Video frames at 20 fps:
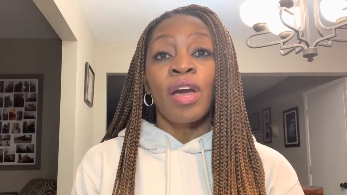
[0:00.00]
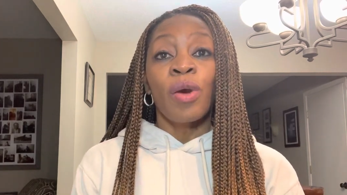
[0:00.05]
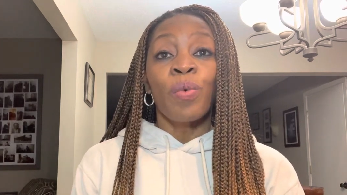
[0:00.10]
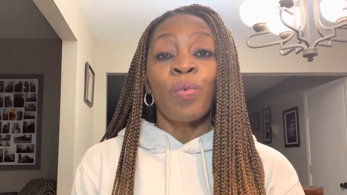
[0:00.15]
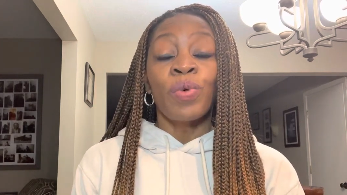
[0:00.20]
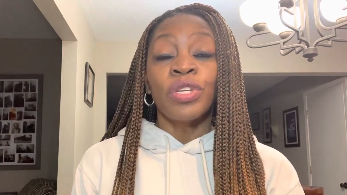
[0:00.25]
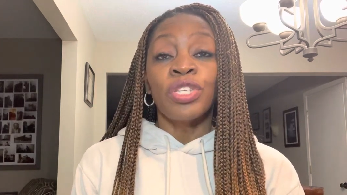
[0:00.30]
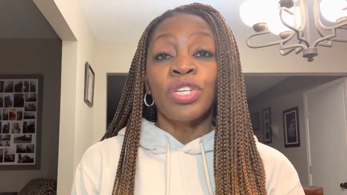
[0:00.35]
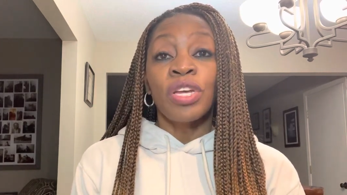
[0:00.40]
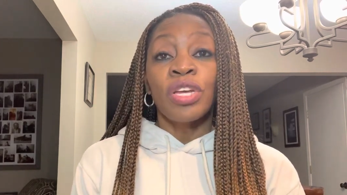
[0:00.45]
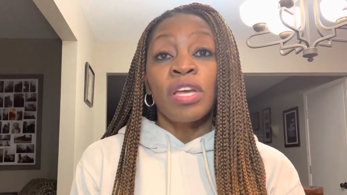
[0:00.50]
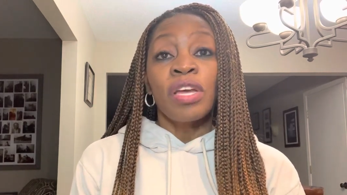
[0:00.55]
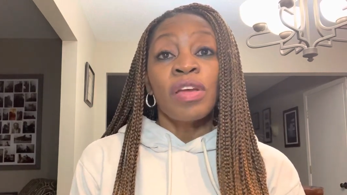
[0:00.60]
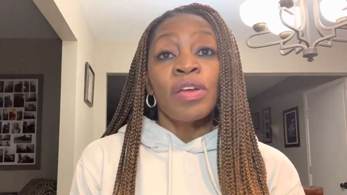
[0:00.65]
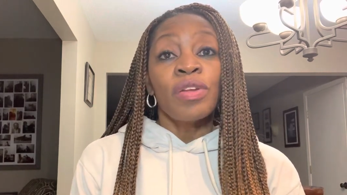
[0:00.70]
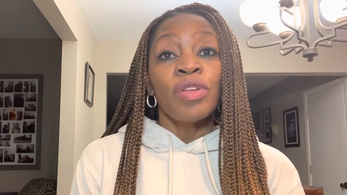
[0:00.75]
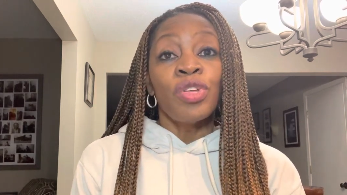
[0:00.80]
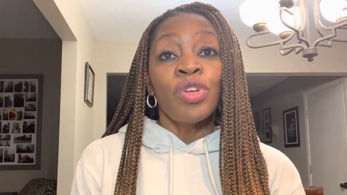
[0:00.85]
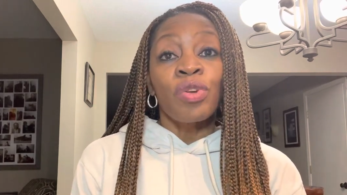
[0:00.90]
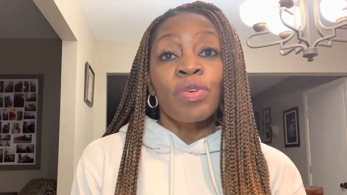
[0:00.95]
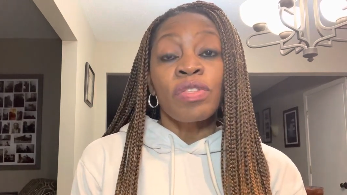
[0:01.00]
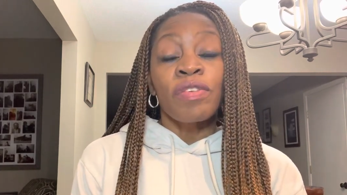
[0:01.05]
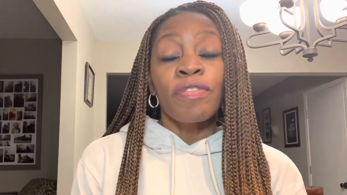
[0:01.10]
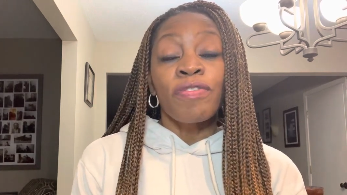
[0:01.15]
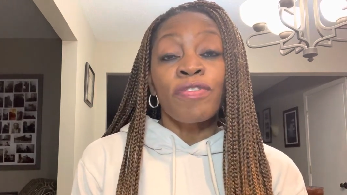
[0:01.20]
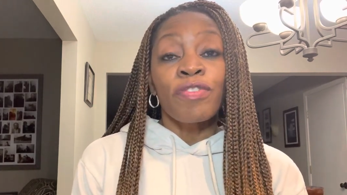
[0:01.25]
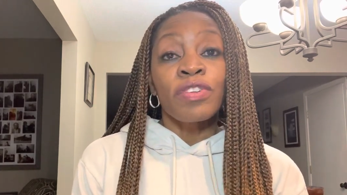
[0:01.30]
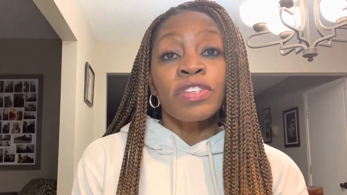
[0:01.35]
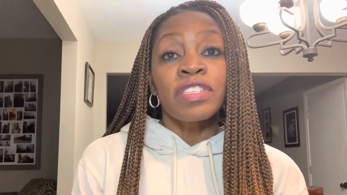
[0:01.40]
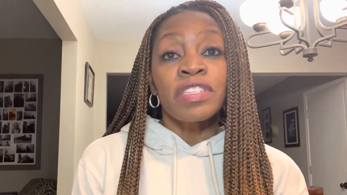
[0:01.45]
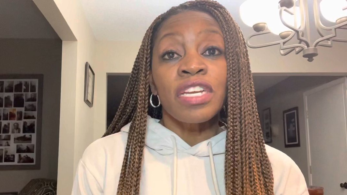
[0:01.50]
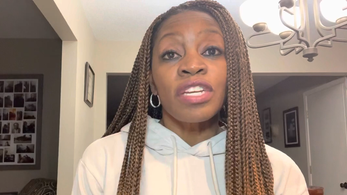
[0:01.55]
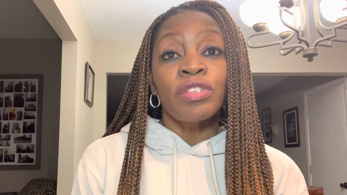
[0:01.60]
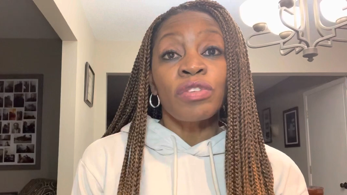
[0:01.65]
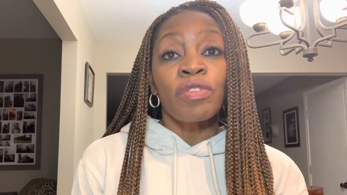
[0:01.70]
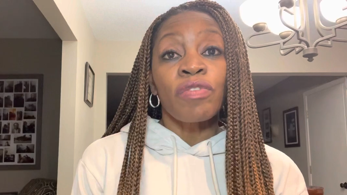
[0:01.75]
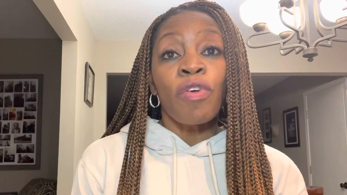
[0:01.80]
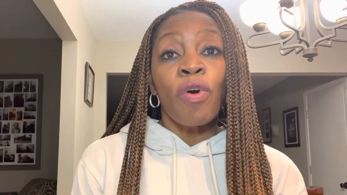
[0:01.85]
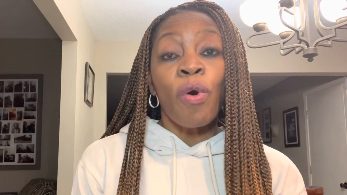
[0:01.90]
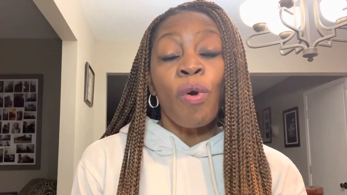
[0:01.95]
which you know the first stage
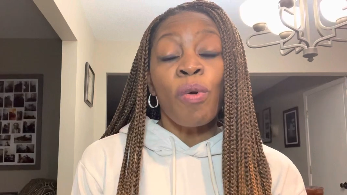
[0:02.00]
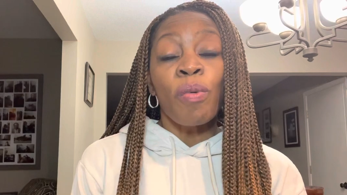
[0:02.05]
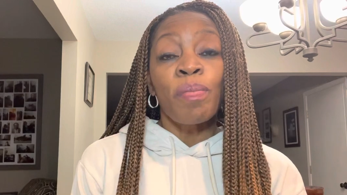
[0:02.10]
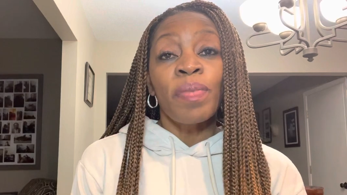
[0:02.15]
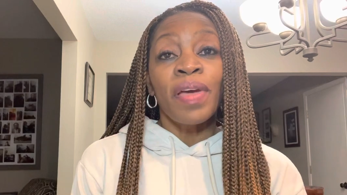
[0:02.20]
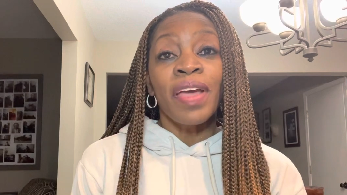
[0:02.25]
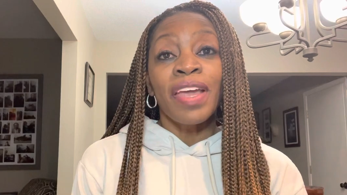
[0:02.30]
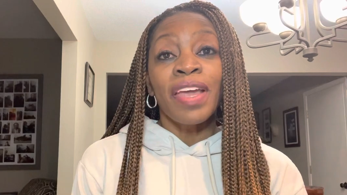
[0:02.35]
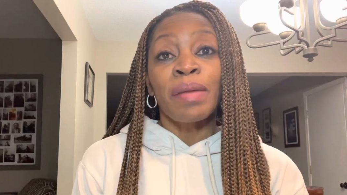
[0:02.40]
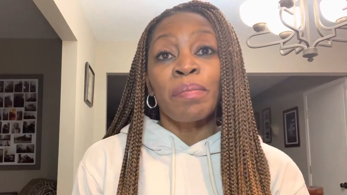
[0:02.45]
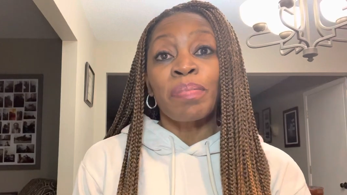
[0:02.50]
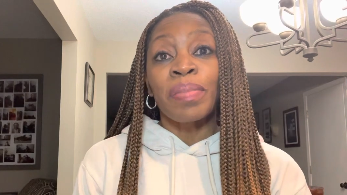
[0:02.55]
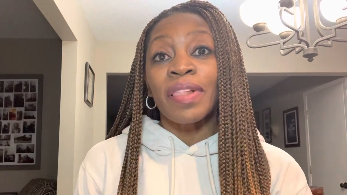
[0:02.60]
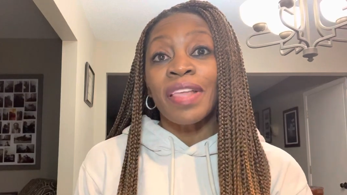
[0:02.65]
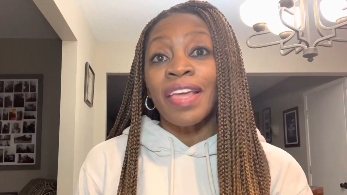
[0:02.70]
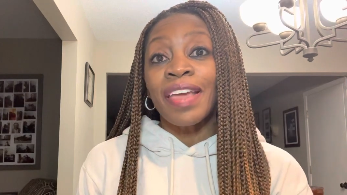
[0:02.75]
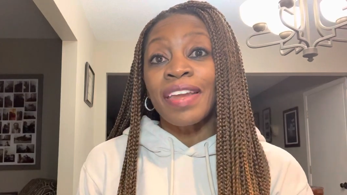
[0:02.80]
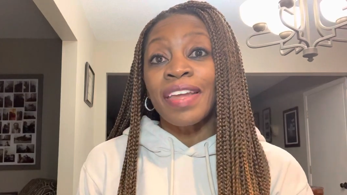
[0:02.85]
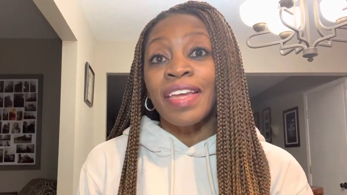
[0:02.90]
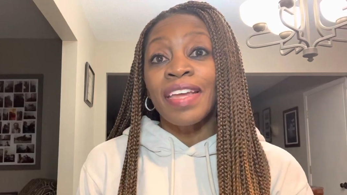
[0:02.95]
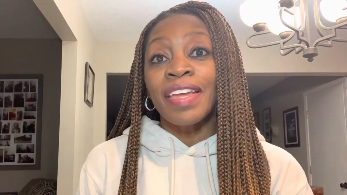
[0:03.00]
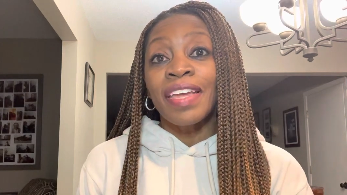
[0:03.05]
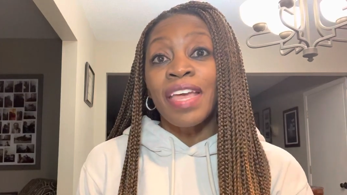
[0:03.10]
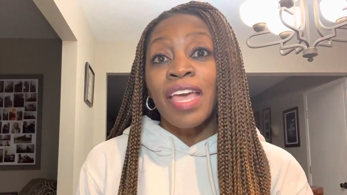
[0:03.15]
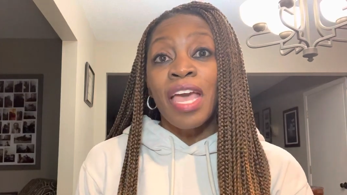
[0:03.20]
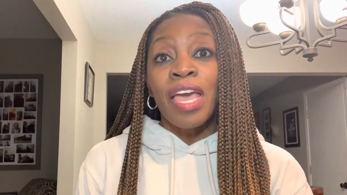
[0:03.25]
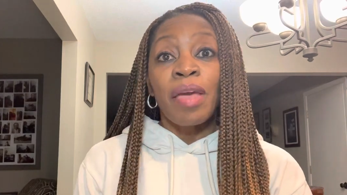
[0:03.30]
of hope and planning